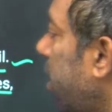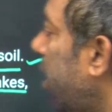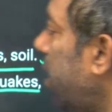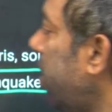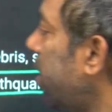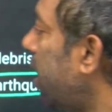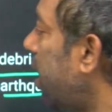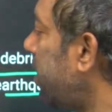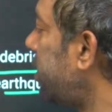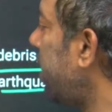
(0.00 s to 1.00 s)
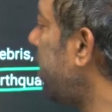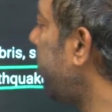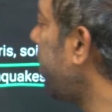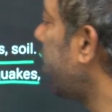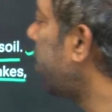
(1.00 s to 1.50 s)
and
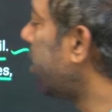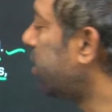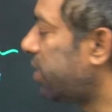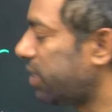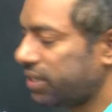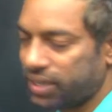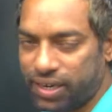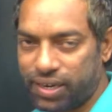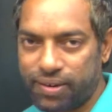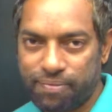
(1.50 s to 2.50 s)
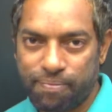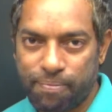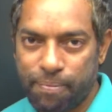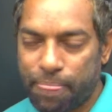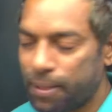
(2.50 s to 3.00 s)
unscientific construction.
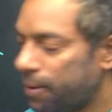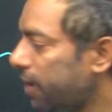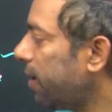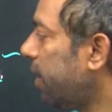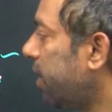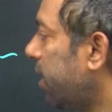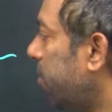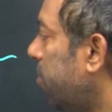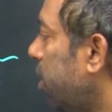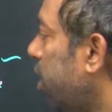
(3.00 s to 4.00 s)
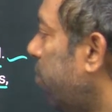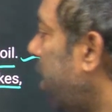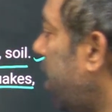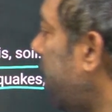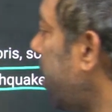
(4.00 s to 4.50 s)
Okay, yep.
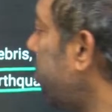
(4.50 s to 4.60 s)
Vulnerable